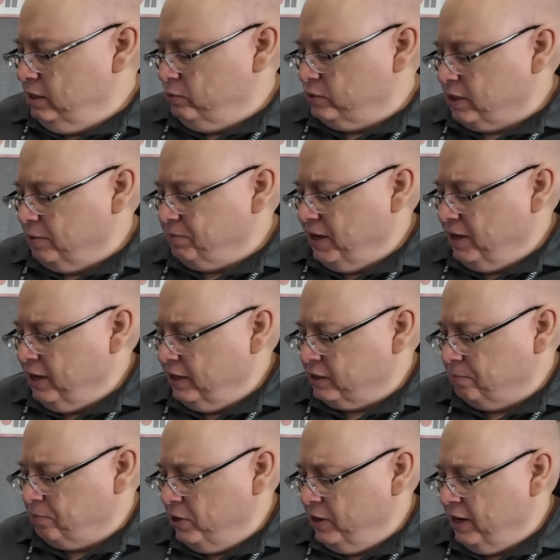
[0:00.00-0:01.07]
something I'd like to
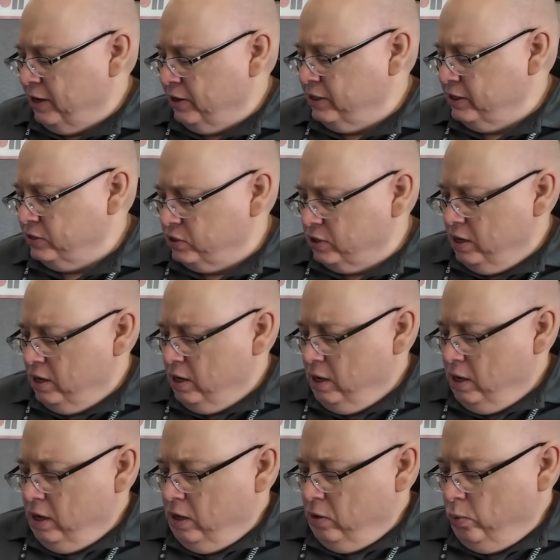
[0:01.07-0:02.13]
point out is
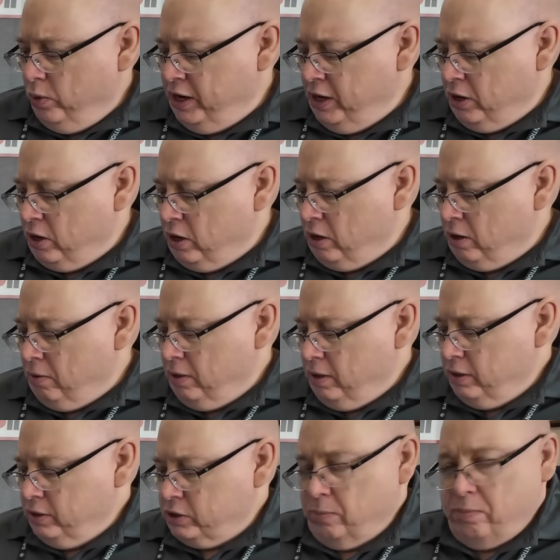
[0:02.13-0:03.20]
we are,
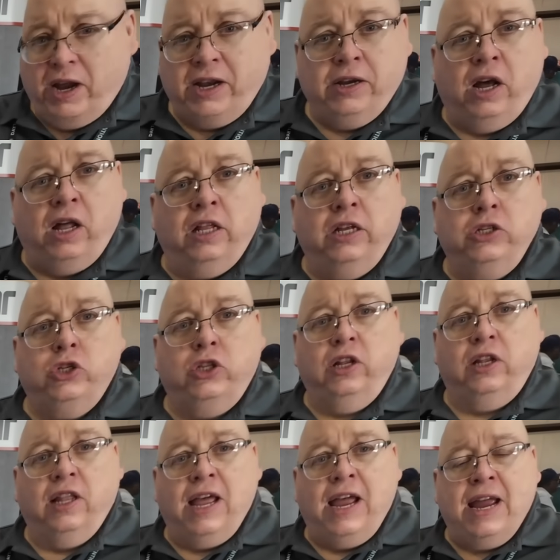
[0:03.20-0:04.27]
to my knowledge, the
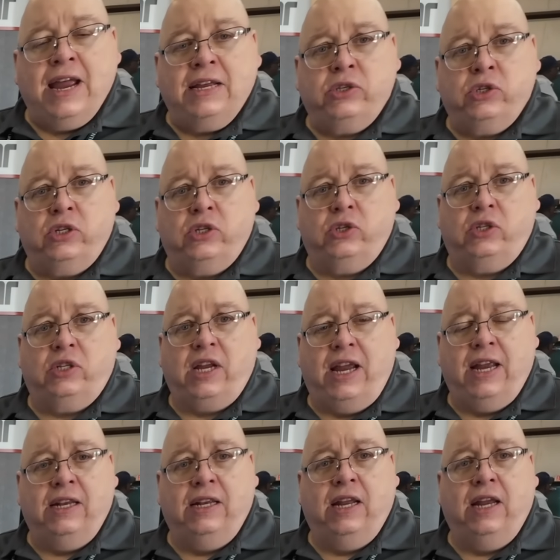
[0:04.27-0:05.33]
last
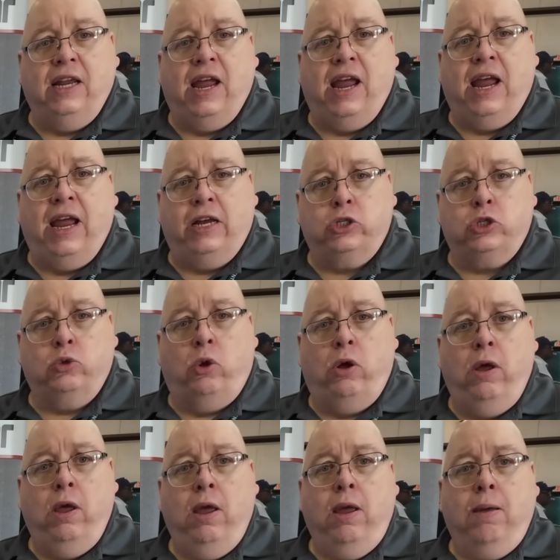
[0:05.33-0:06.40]
standing actual
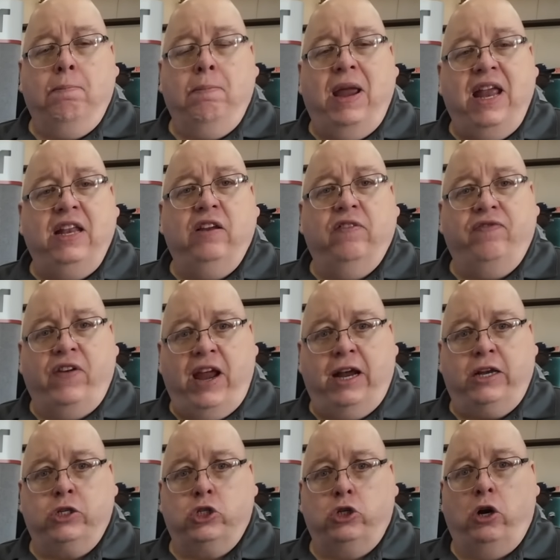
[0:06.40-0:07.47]

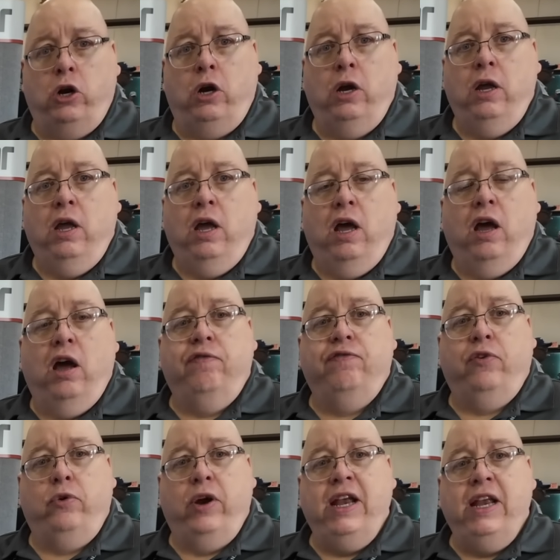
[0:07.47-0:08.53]
manufacturer of
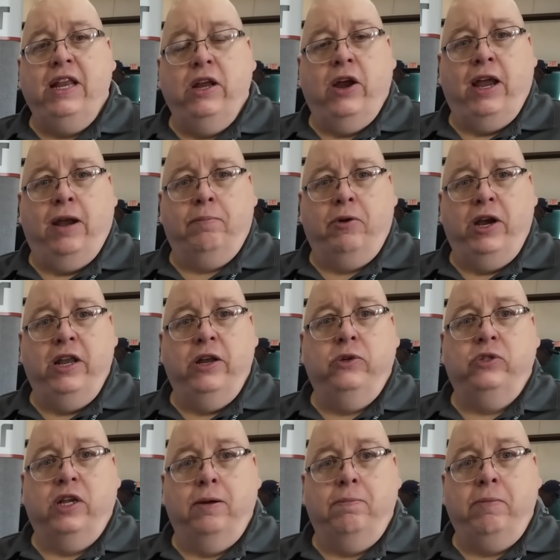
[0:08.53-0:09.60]
ham
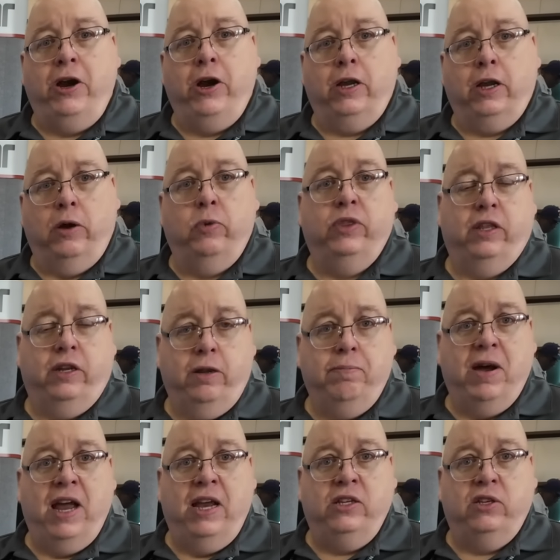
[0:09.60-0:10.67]
radios in America, with the
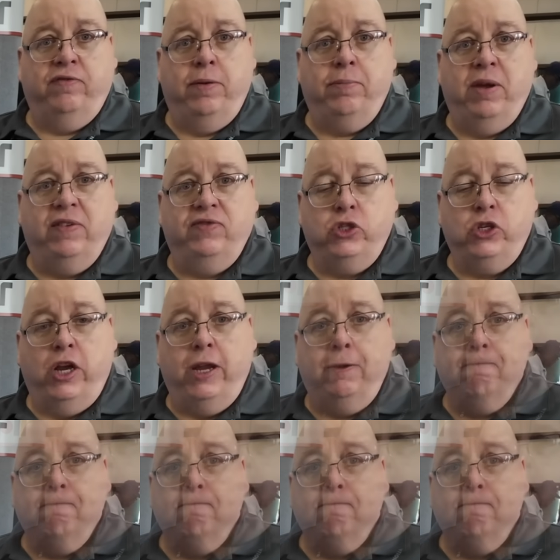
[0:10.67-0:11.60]
demise of MFJs.